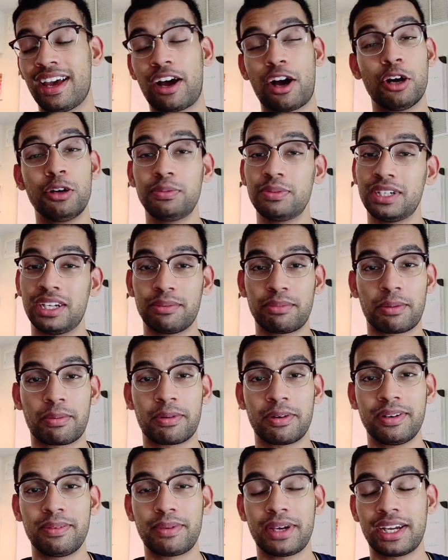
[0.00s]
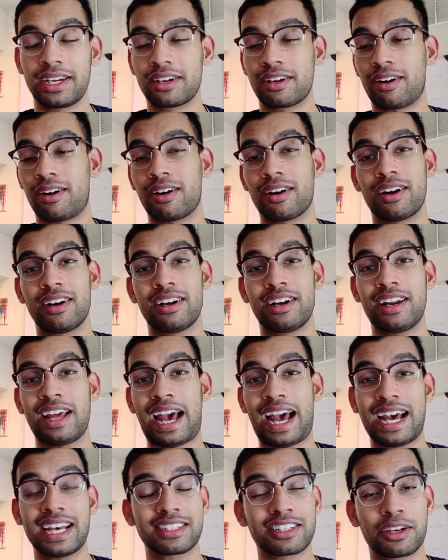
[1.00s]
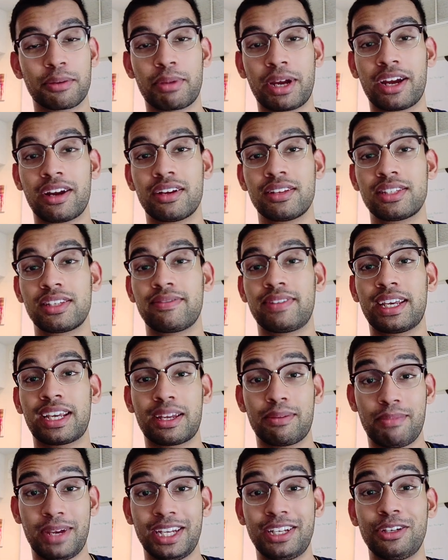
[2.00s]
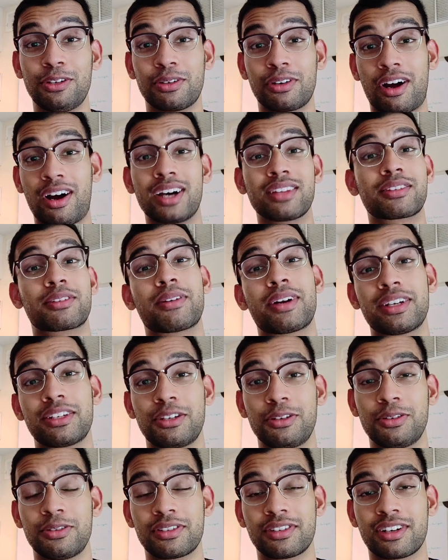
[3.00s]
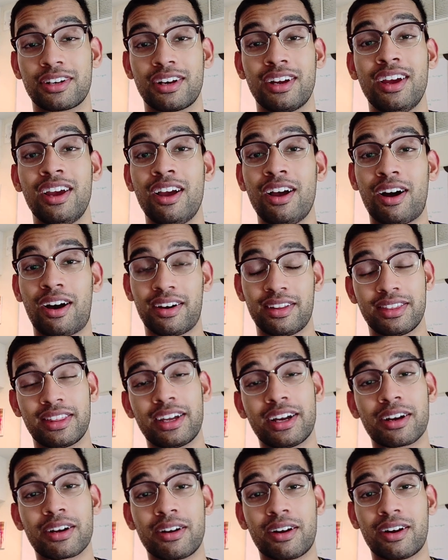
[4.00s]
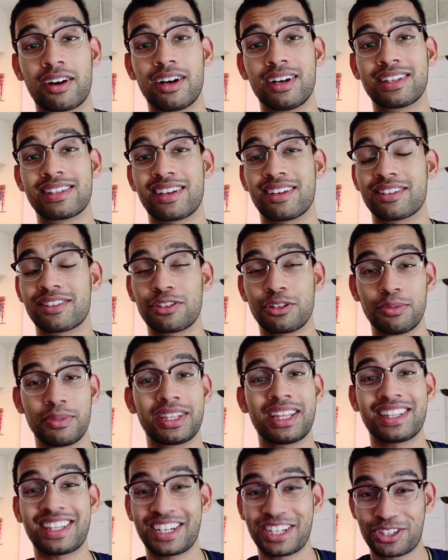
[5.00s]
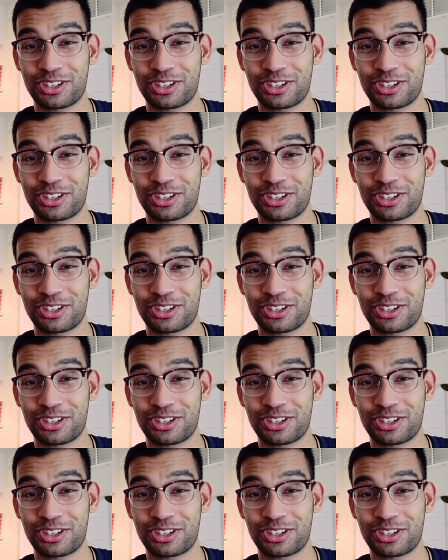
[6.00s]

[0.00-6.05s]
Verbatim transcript: Open up a prepaid card. Ask your parents if they can make you an authorized user on their cards, assuming that they